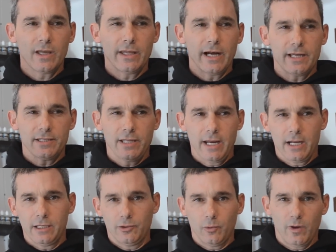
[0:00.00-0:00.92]
then I stayed
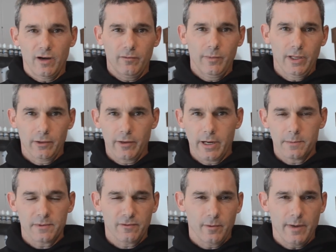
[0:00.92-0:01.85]
on 12
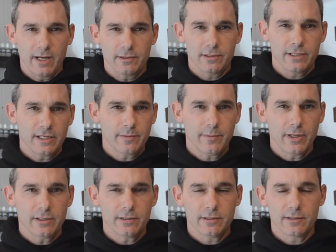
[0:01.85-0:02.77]
milligrams for about 6
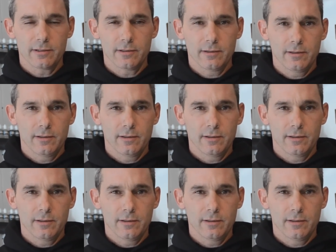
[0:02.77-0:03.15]
months,